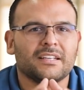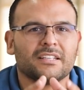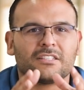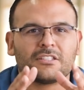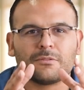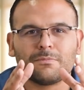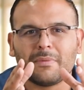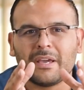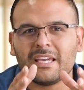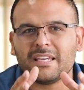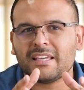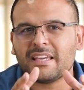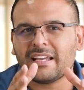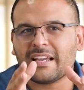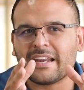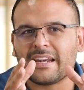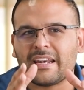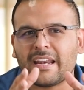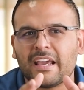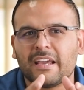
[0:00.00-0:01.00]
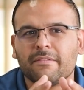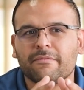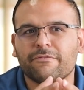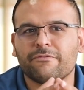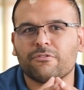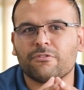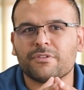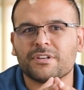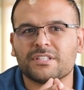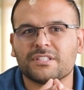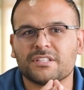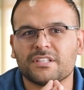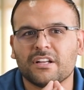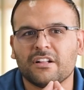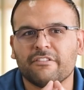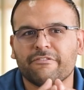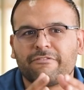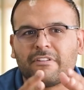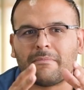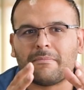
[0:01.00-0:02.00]
it's making a name for
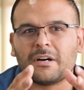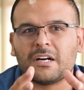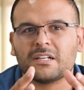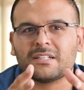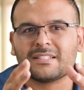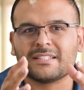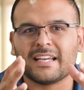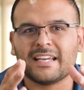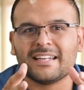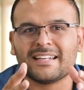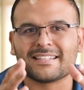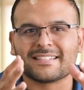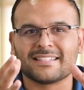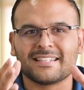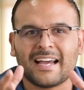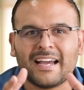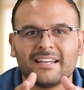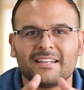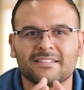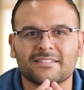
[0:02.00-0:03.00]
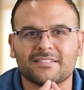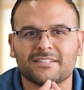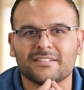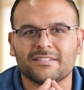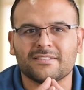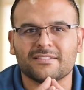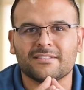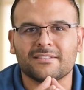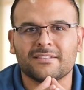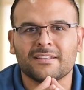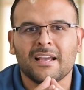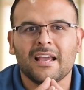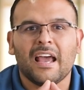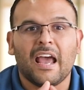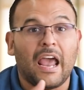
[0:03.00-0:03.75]
itself among data scientists